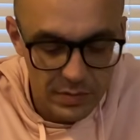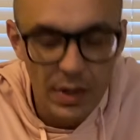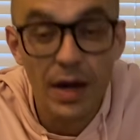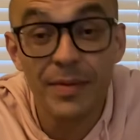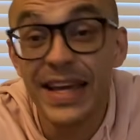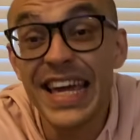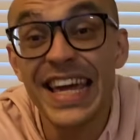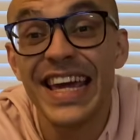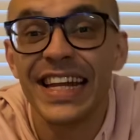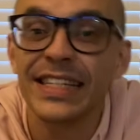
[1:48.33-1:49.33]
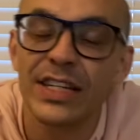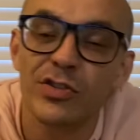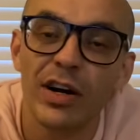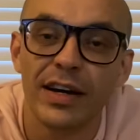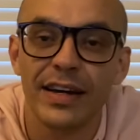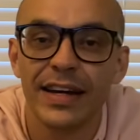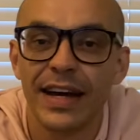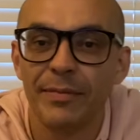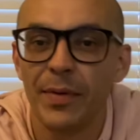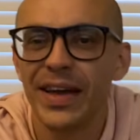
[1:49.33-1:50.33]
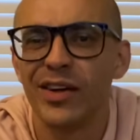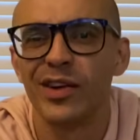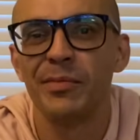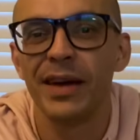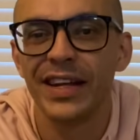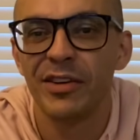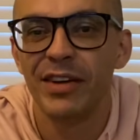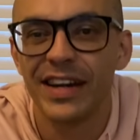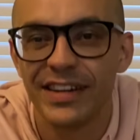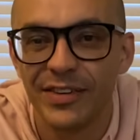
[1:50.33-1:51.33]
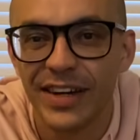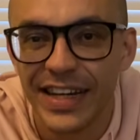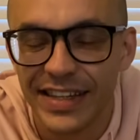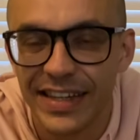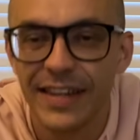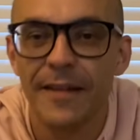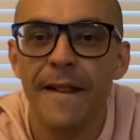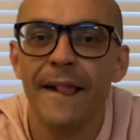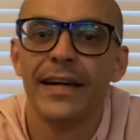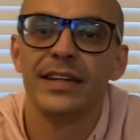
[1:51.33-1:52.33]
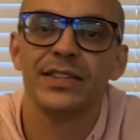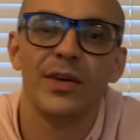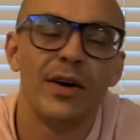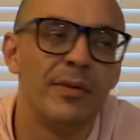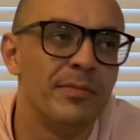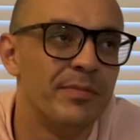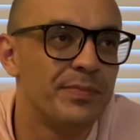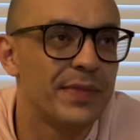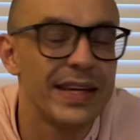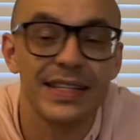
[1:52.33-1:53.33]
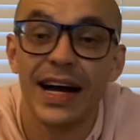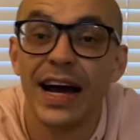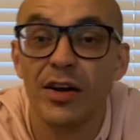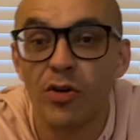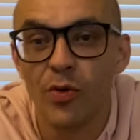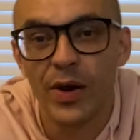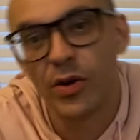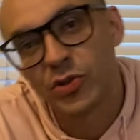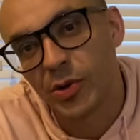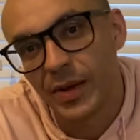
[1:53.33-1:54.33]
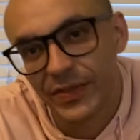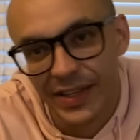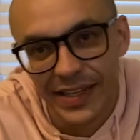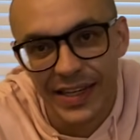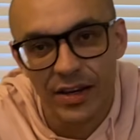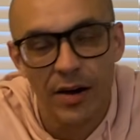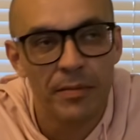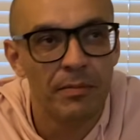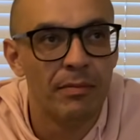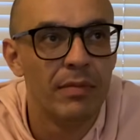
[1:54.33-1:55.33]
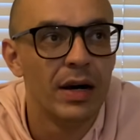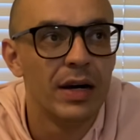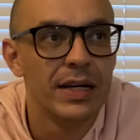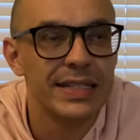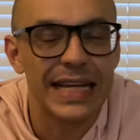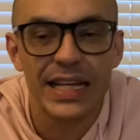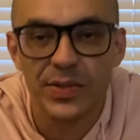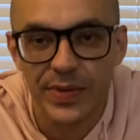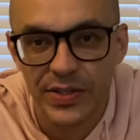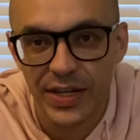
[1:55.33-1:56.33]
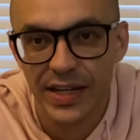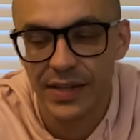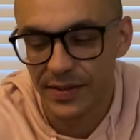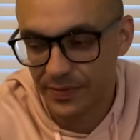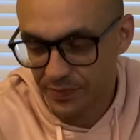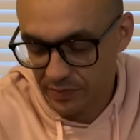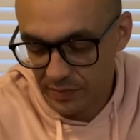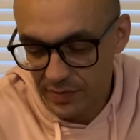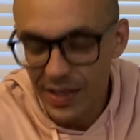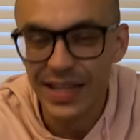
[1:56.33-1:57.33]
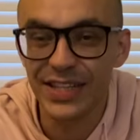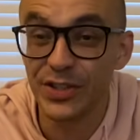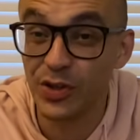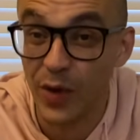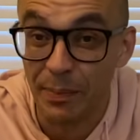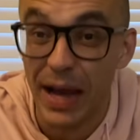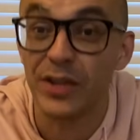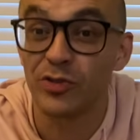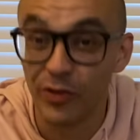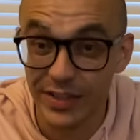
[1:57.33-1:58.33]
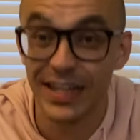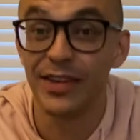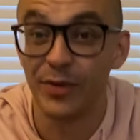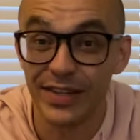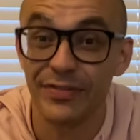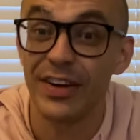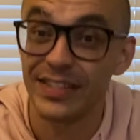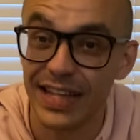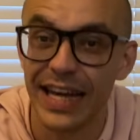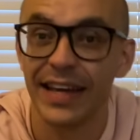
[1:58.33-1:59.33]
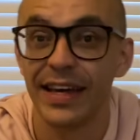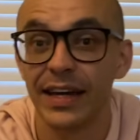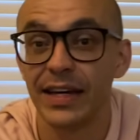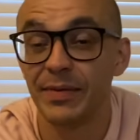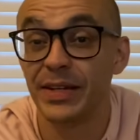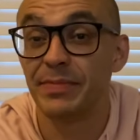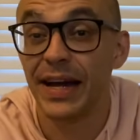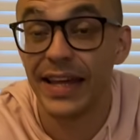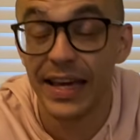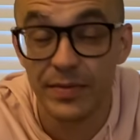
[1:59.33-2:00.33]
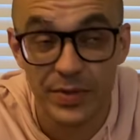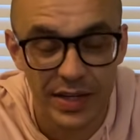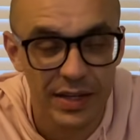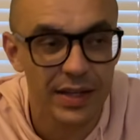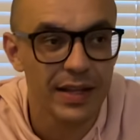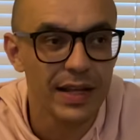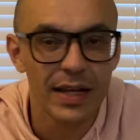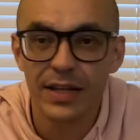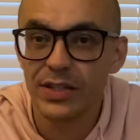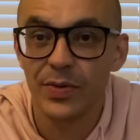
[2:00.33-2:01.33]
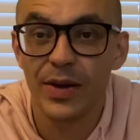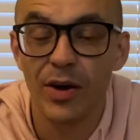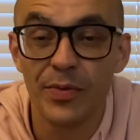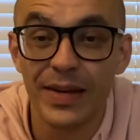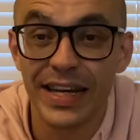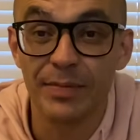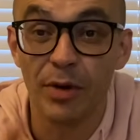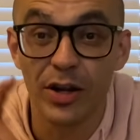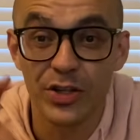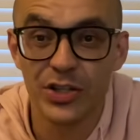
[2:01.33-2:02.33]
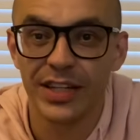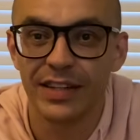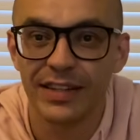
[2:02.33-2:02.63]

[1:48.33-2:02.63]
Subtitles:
I'm like, yeah, let's get drunk. But we ain't got no money, no liquor, no nothing, So he's like, alright, cool, we go shoplifting in Sainsbury's, It's just a quick backstory telling you what this fucker's like, Him and his mad games, So we go and we nick a bottle of gin,